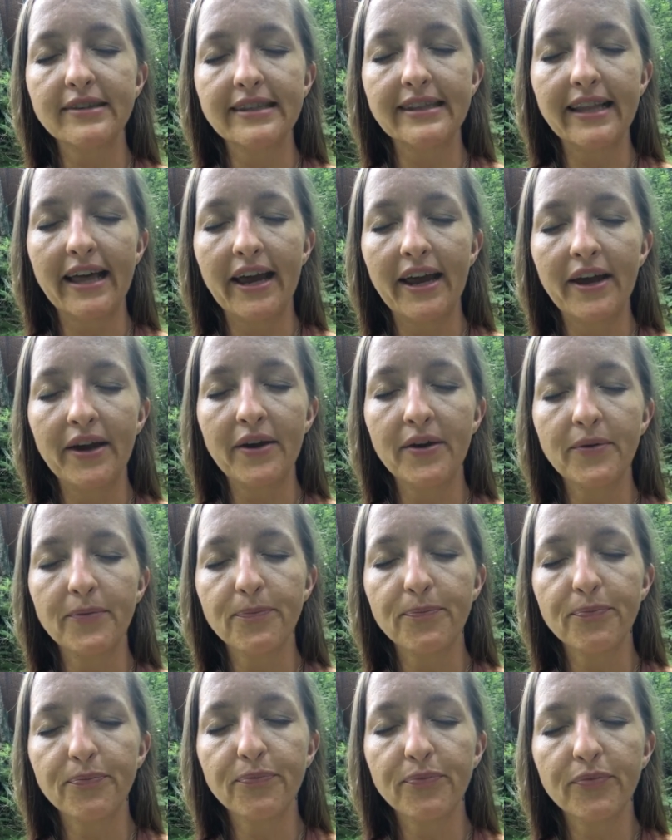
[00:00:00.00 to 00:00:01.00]
light.
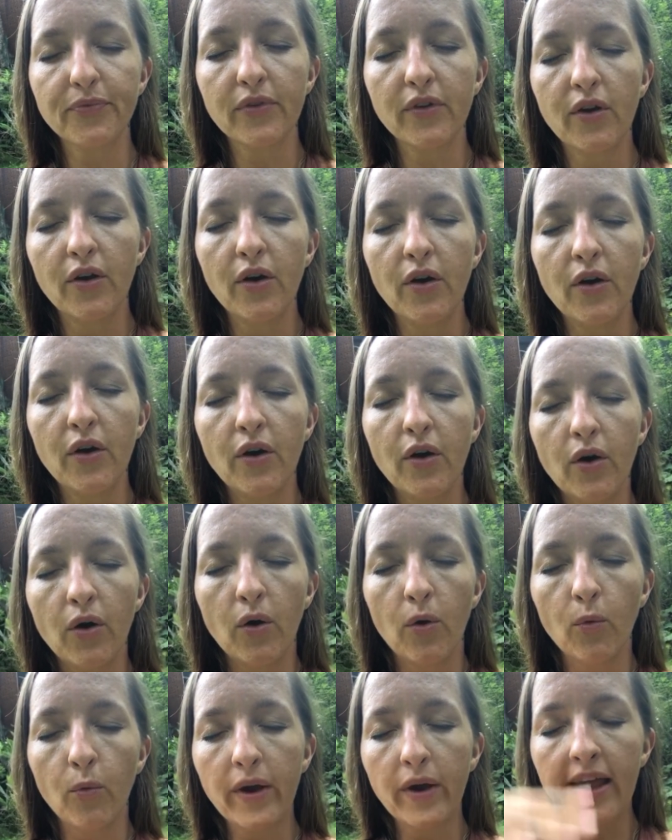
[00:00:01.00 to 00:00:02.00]

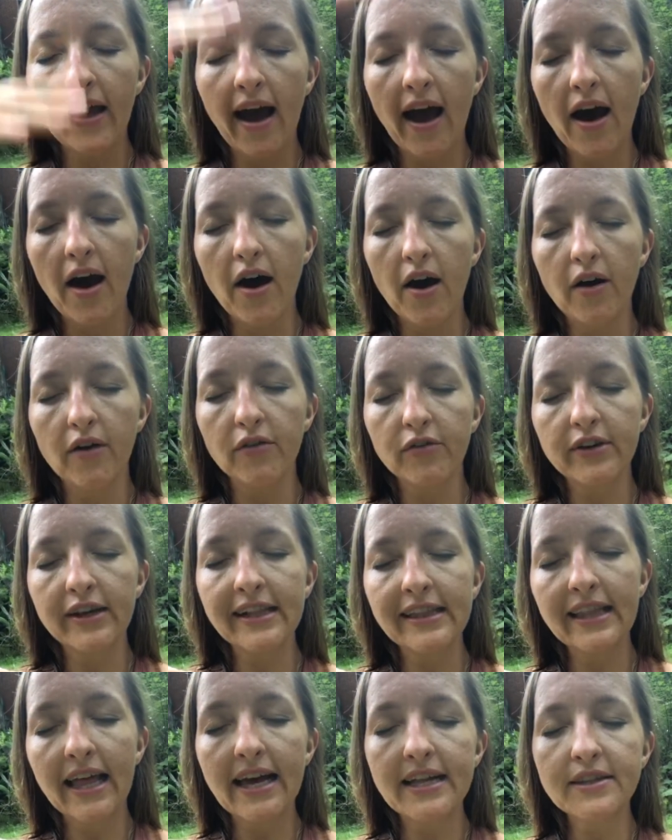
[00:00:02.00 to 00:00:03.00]
We have
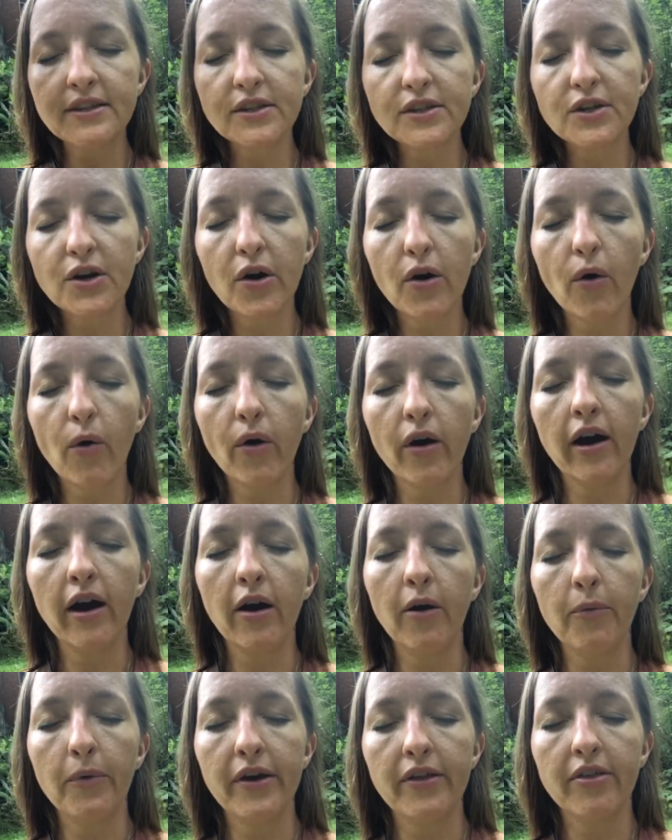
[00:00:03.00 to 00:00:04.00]
cleansed our aura
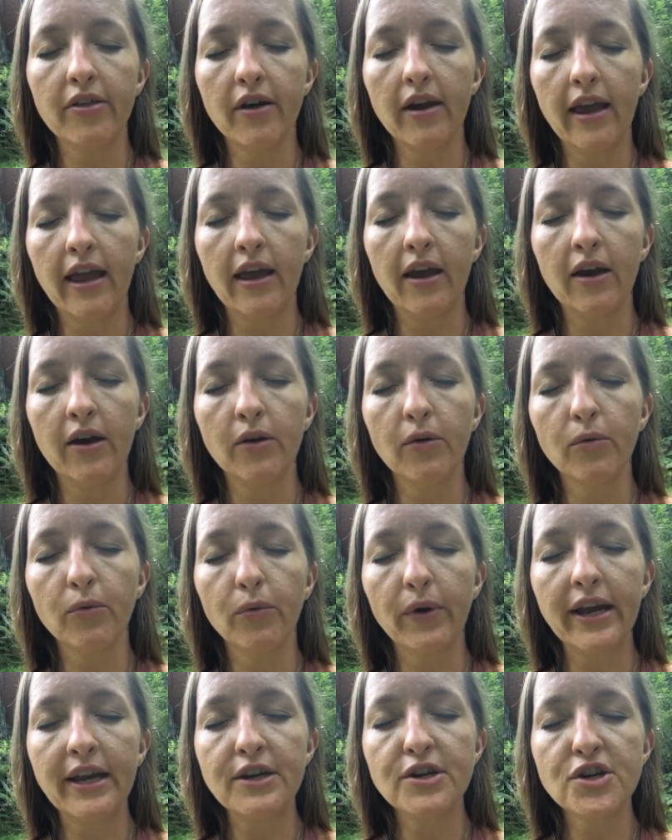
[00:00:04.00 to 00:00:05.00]
with a
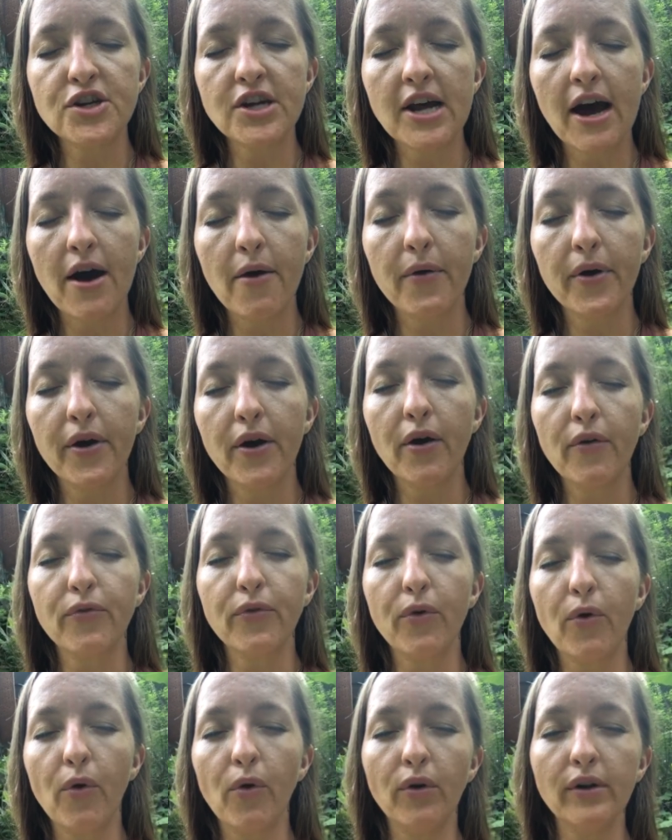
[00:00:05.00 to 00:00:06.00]
rain shower of
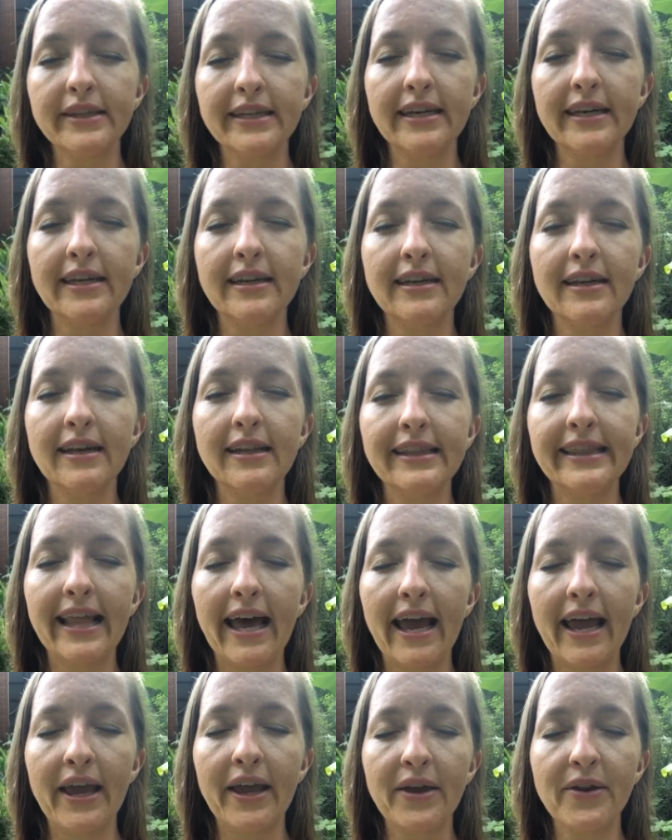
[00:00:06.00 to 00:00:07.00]
golden
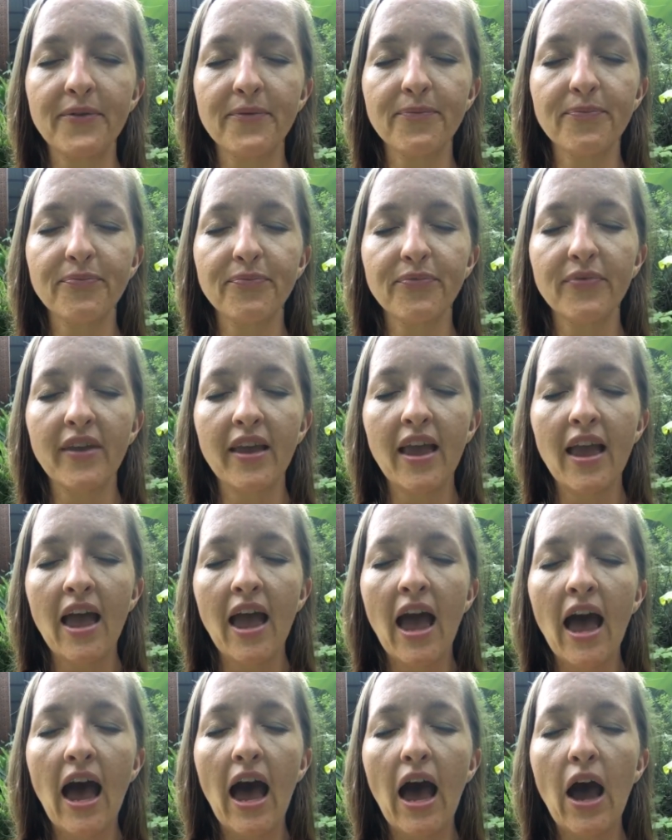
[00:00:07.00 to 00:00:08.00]
light.
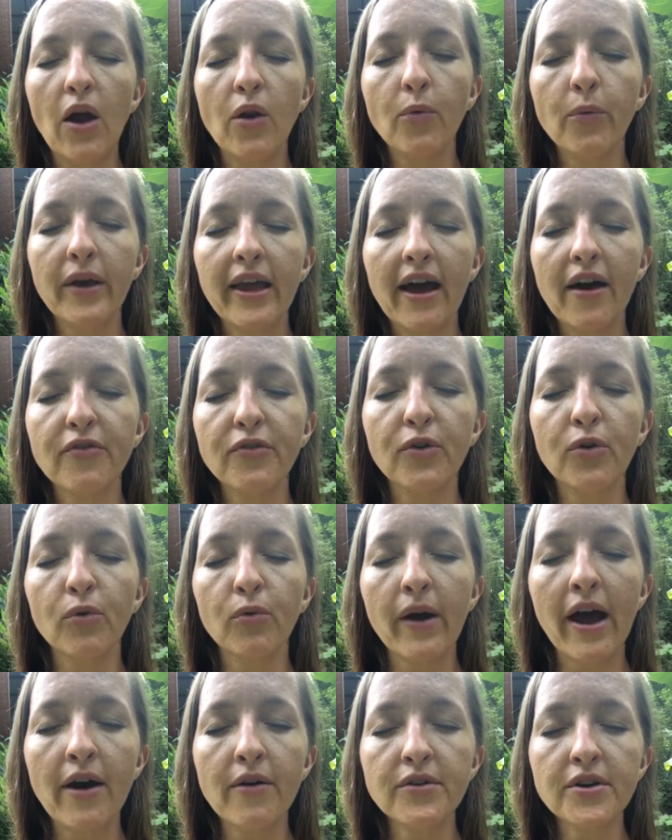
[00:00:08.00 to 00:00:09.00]
And we have
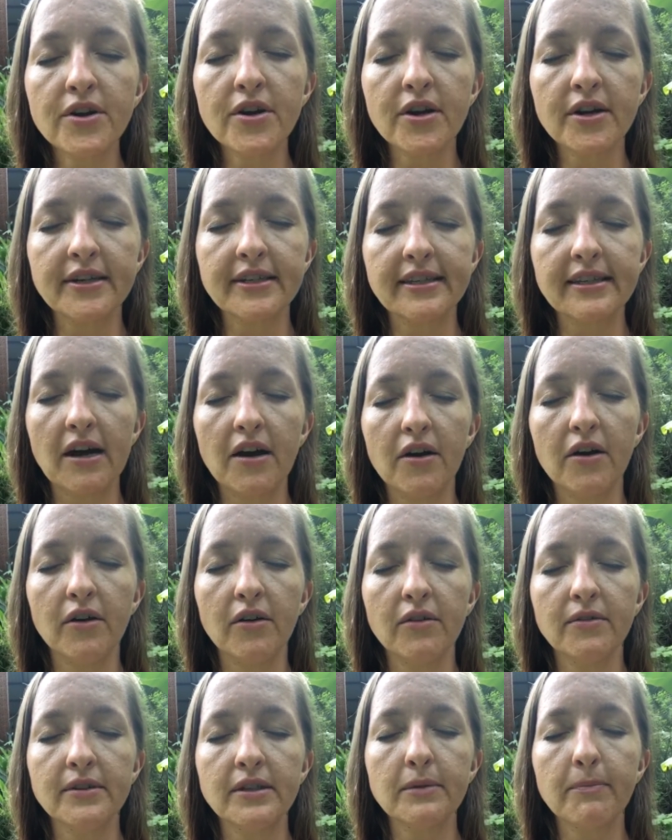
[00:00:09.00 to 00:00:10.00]
grounded
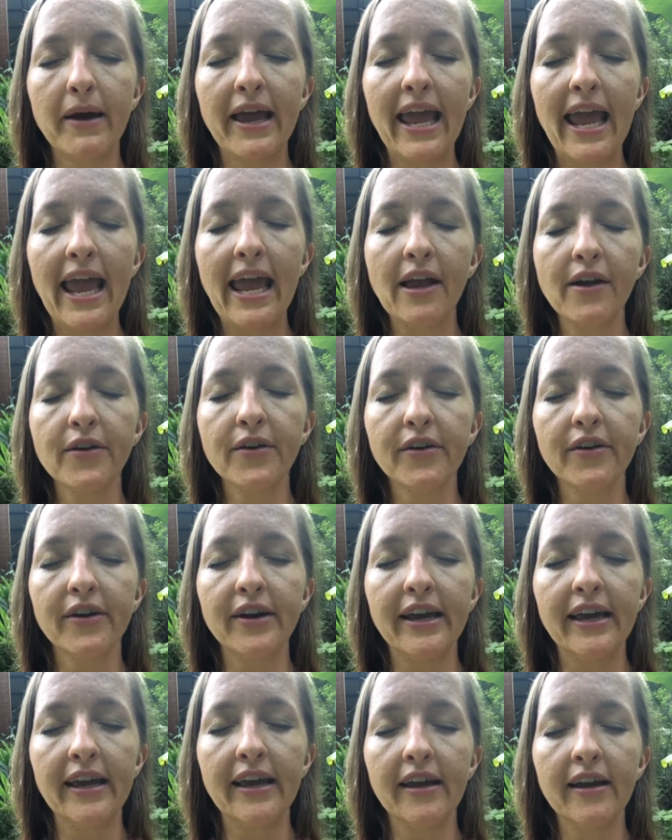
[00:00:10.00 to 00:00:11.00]
ourselves by
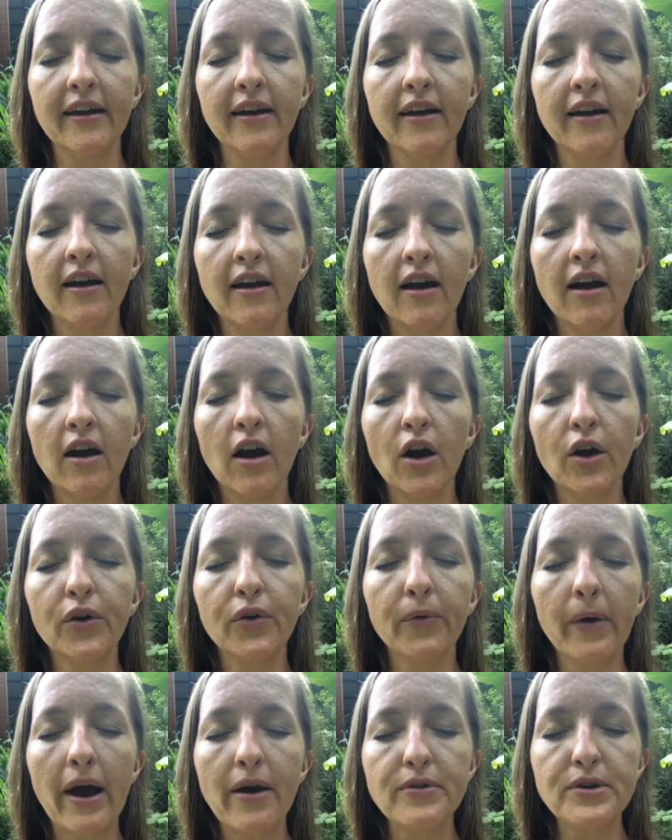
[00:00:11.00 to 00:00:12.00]
anchoring our
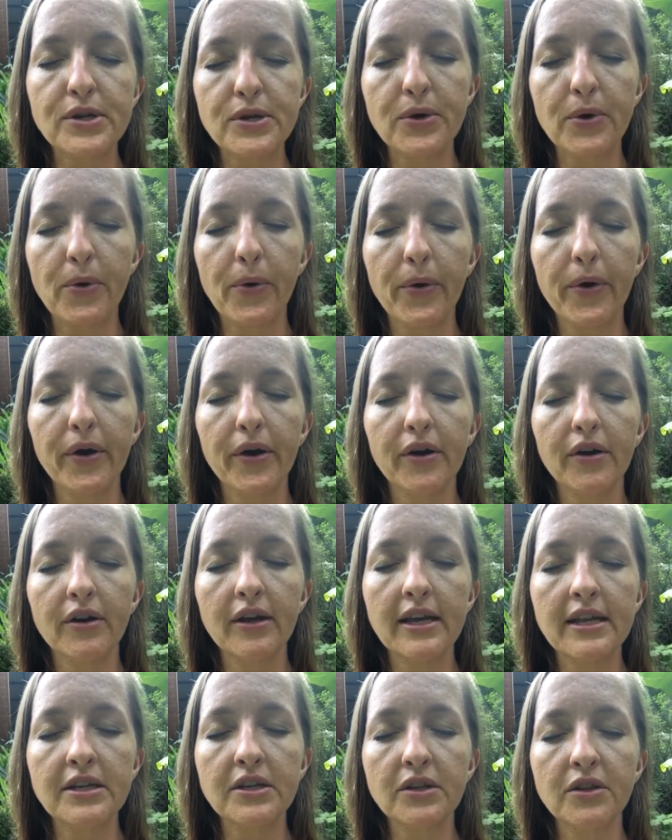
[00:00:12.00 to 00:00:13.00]
grounding cord
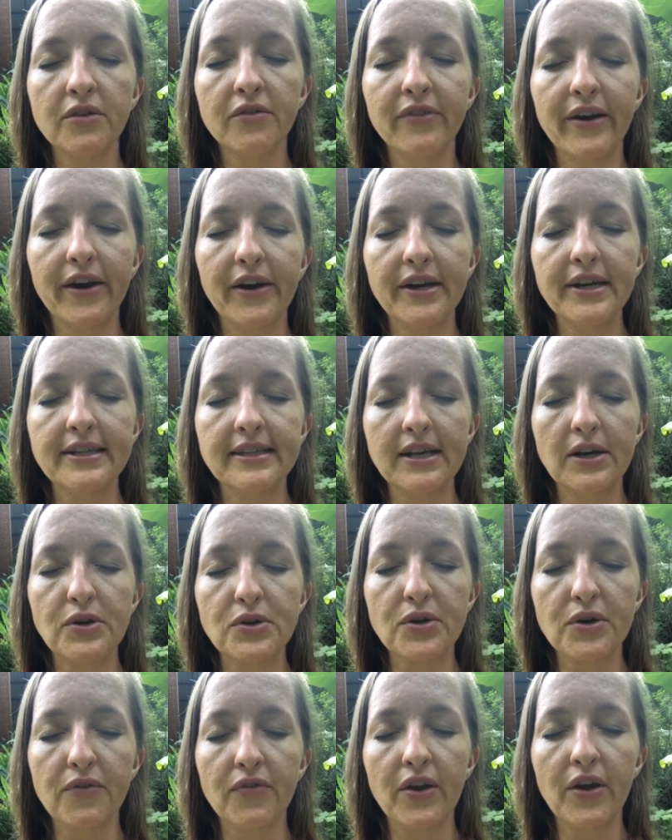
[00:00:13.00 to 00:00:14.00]
into the very
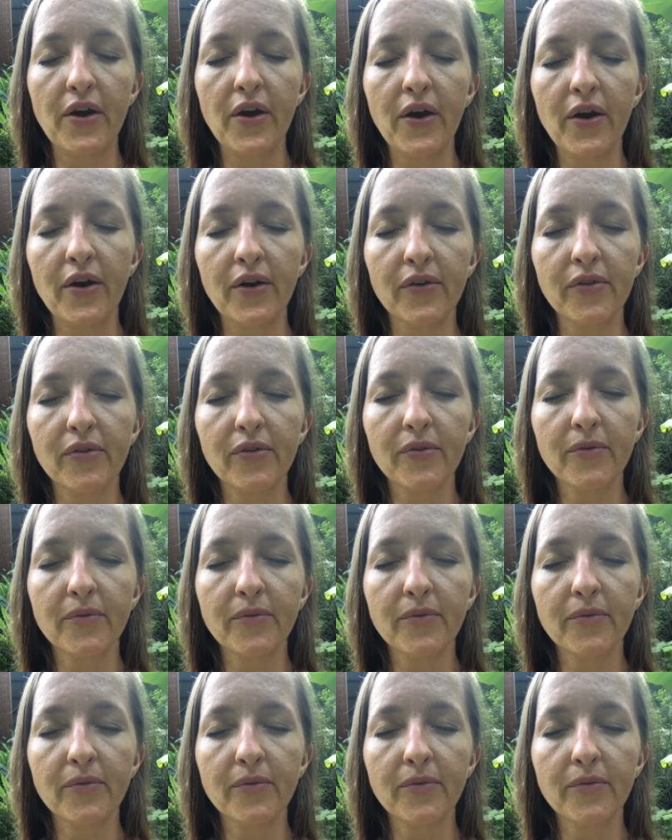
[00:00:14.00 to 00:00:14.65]
center of the earth.